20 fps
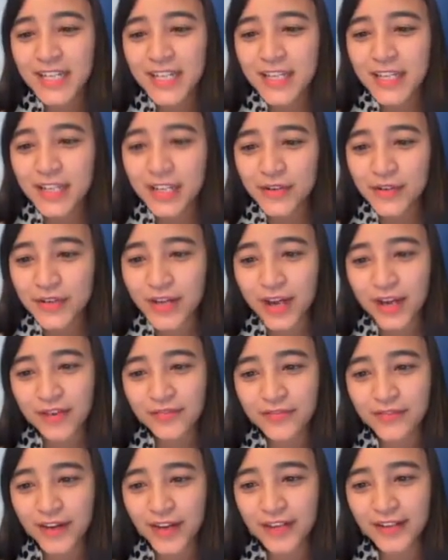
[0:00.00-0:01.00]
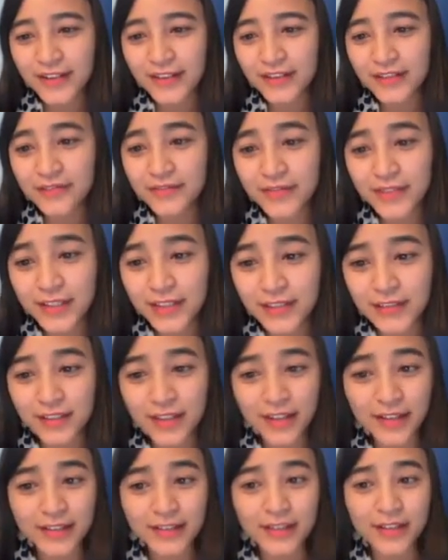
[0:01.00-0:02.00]
Luna and Franklin feel
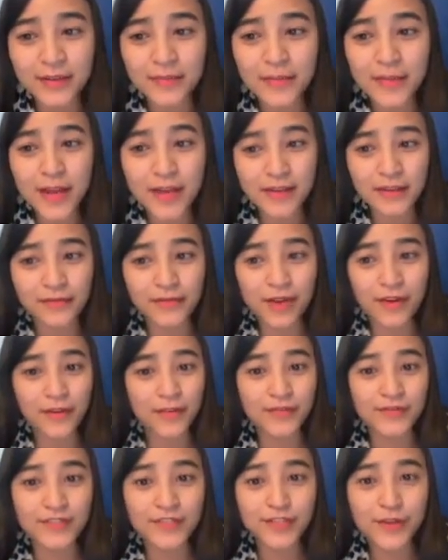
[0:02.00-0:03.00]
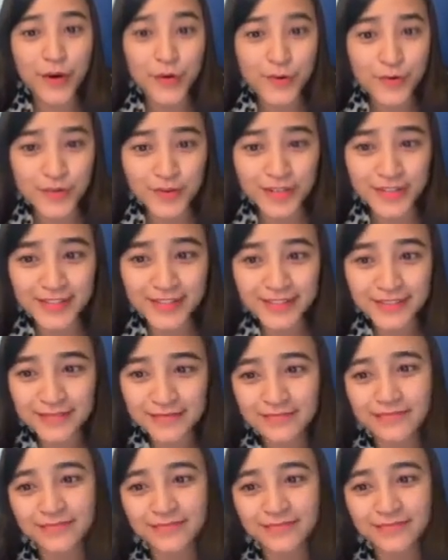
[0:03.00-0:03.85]
like they are made up out of stories.